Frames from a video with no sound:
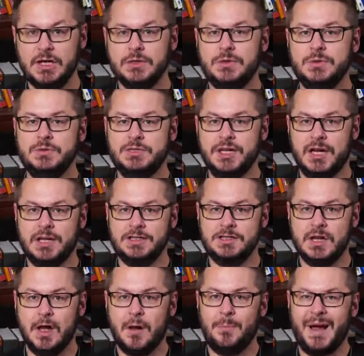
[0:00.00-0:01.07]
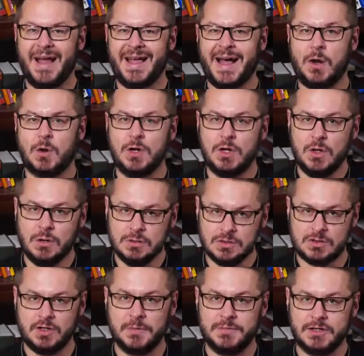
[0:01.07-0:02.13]
to judge by our own
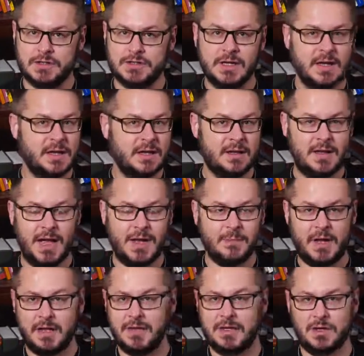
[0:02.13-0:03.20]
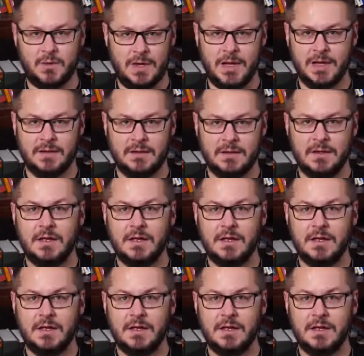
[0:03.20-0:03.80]
scriptures, not by the Quran.